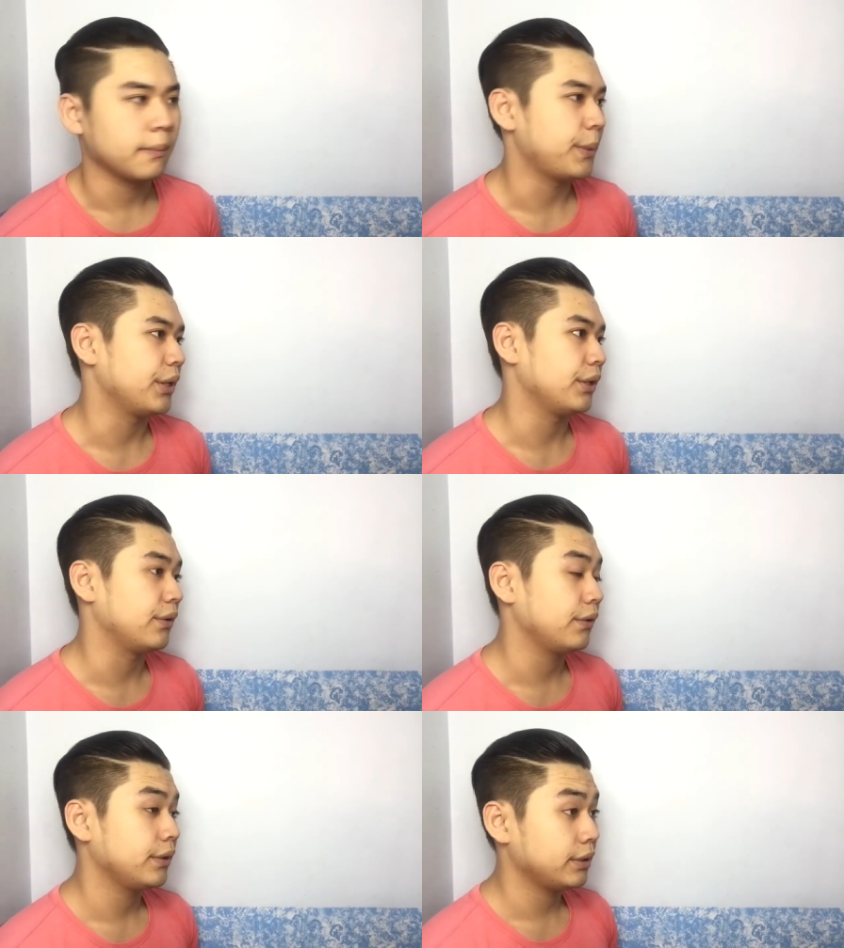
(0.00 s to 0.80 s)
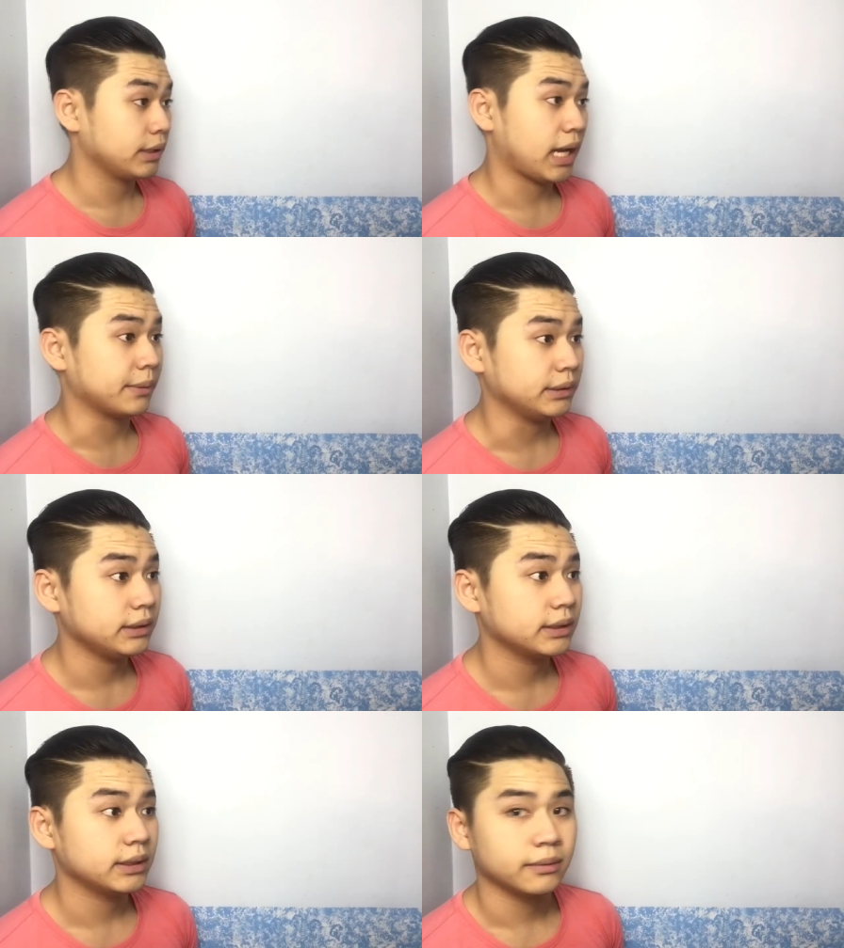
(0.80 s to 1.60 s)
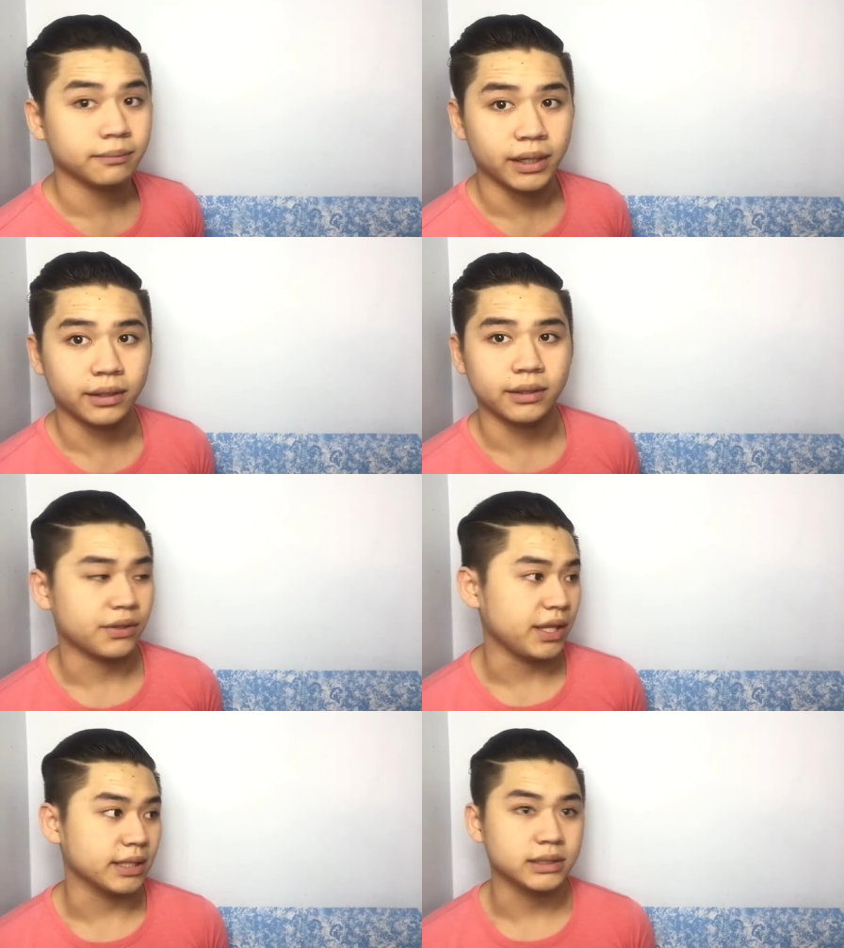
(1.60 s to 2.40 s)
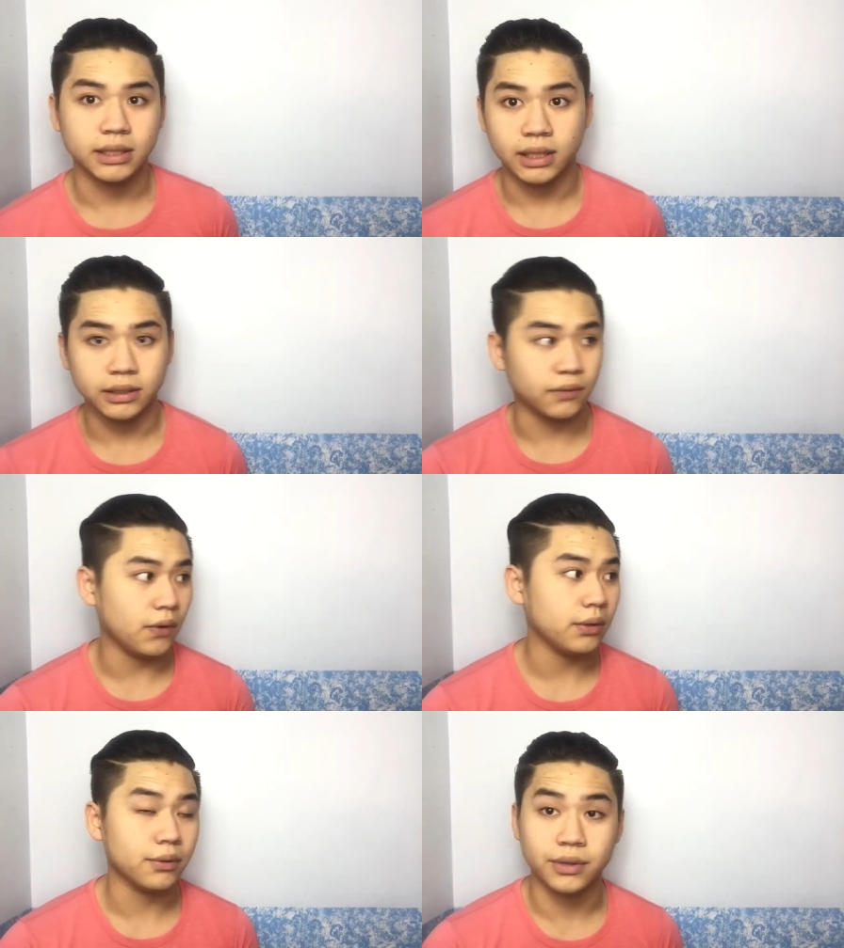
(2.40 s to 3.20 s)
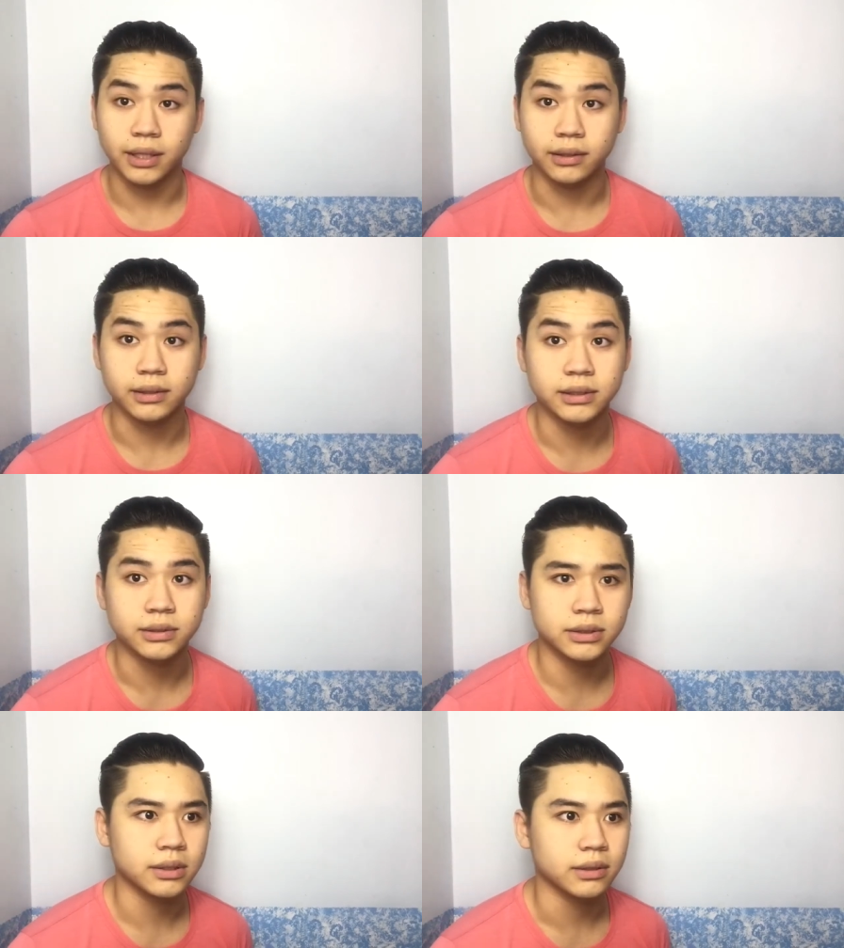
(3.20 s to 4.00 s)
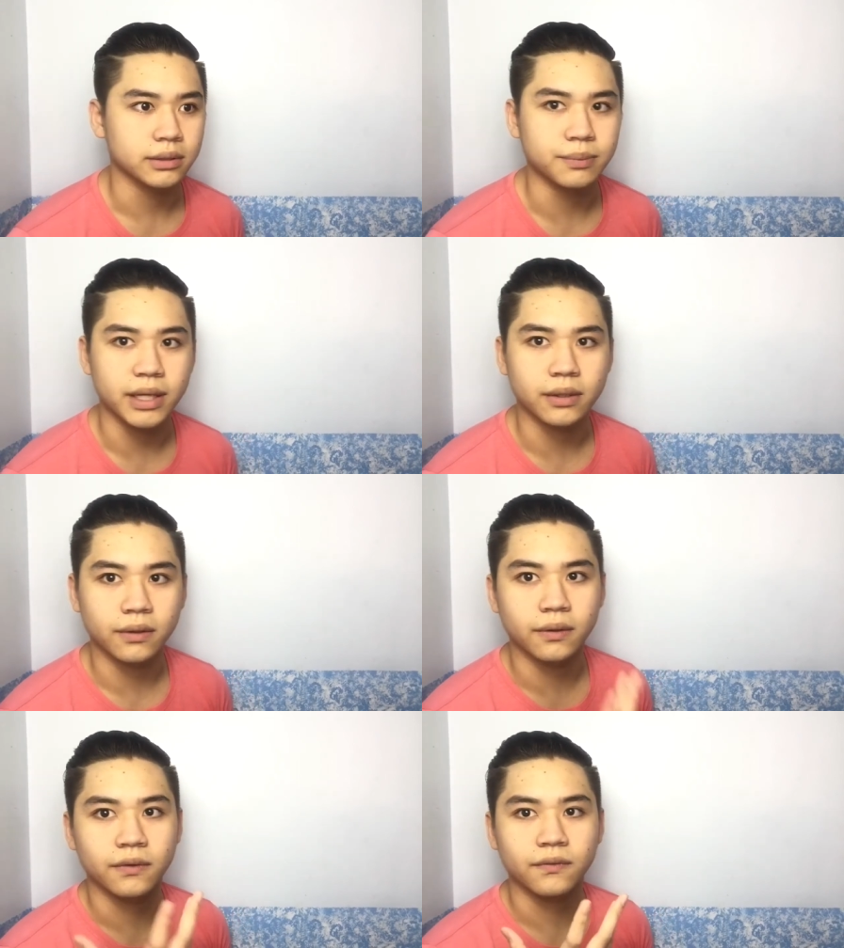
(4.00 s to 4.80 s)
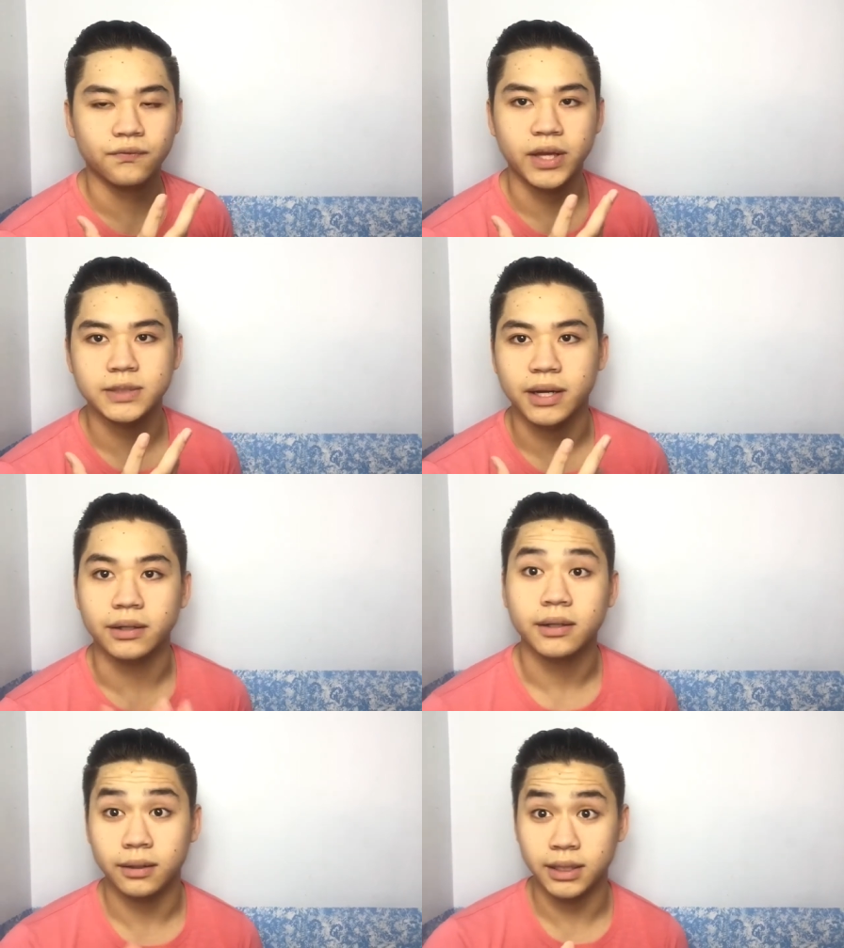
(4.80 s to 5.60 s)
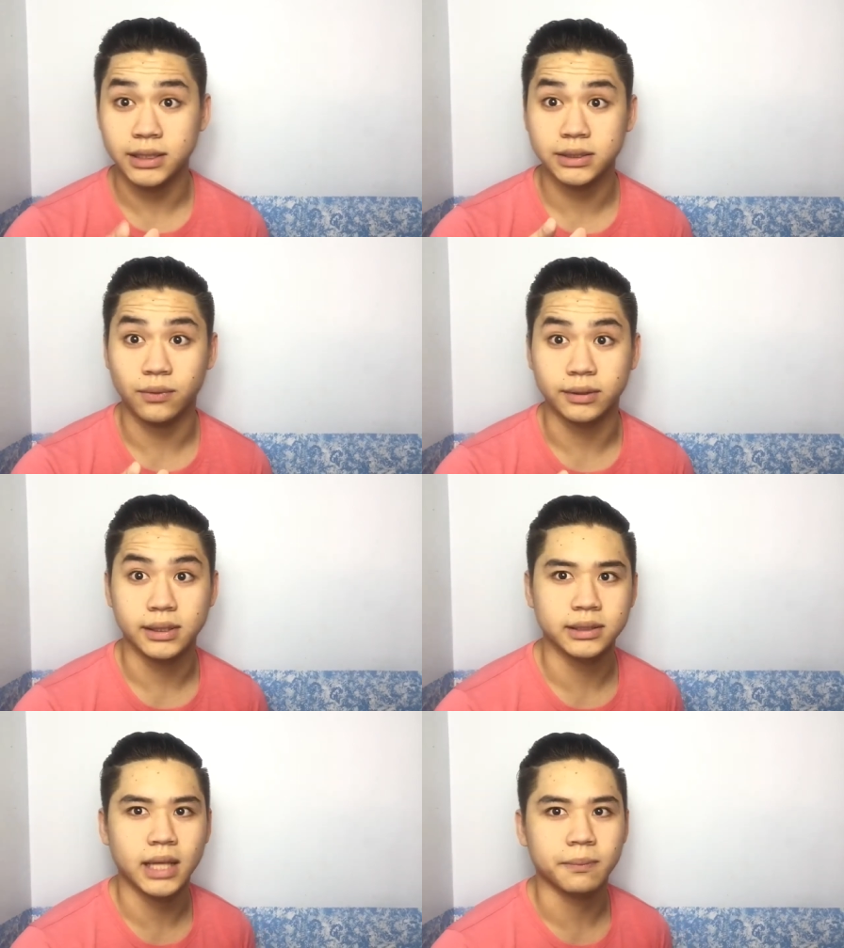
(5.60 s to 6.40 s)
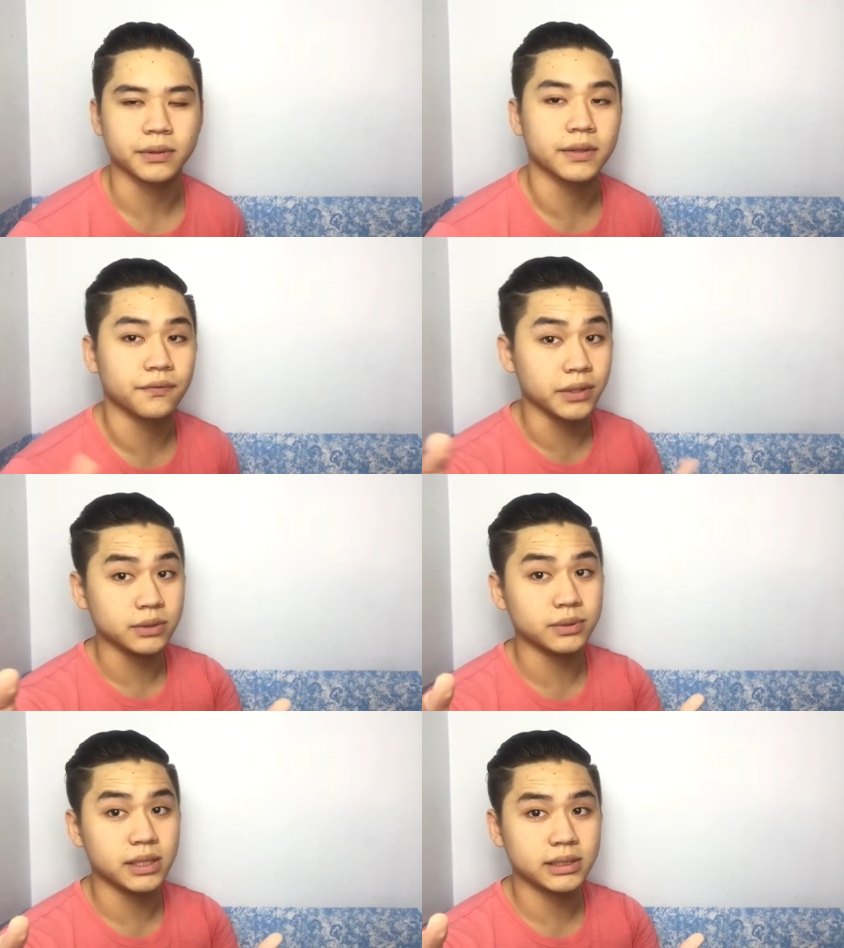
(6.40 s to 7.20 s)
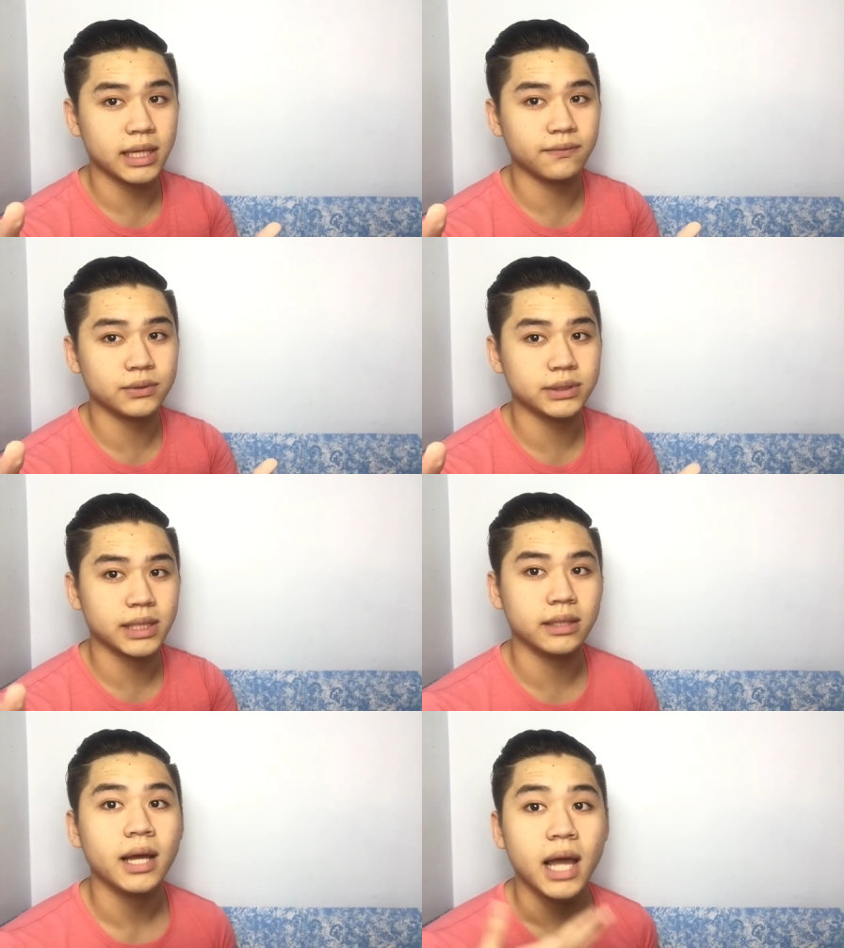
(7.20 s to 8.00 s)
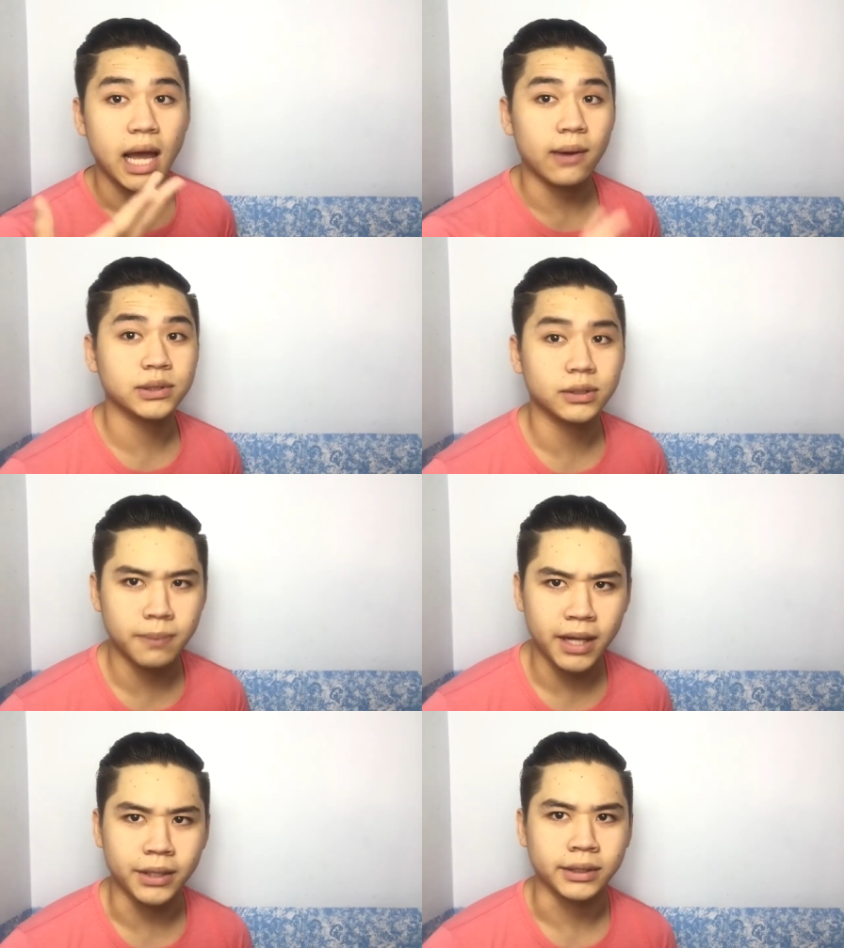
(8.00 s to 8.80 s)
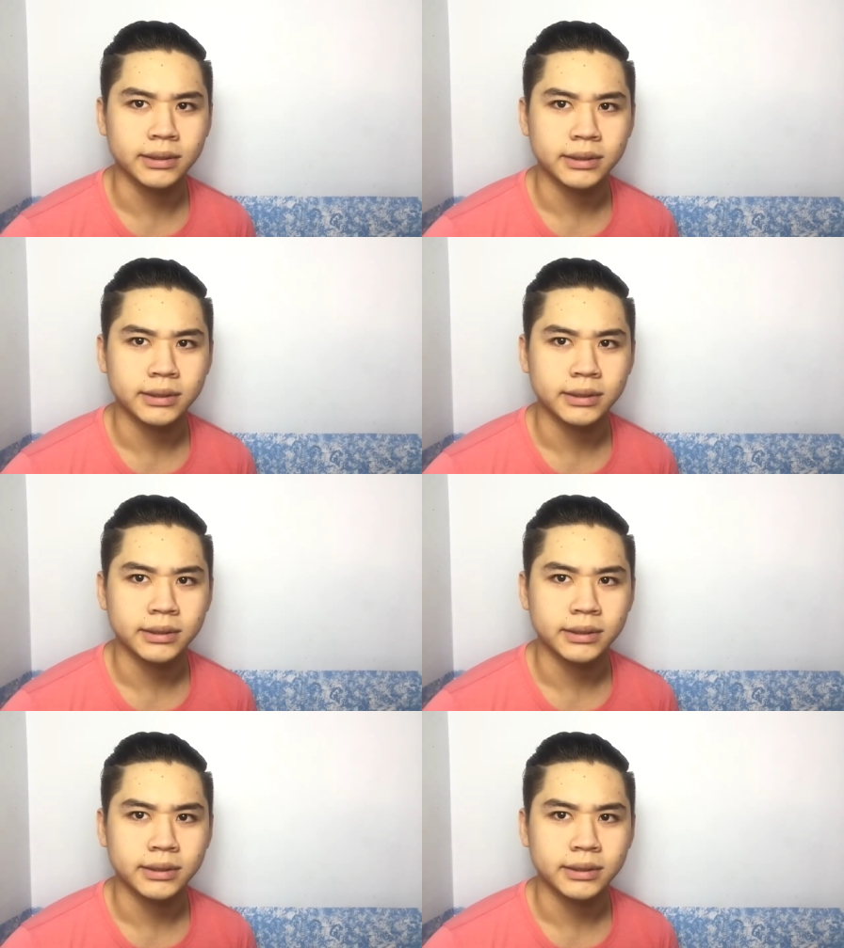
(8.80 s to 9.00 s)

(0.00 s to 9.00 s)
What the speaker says: better camera. But things and the photo thing, it's to make your face better. This one, example, if this one has an iPhone 10, I would look better.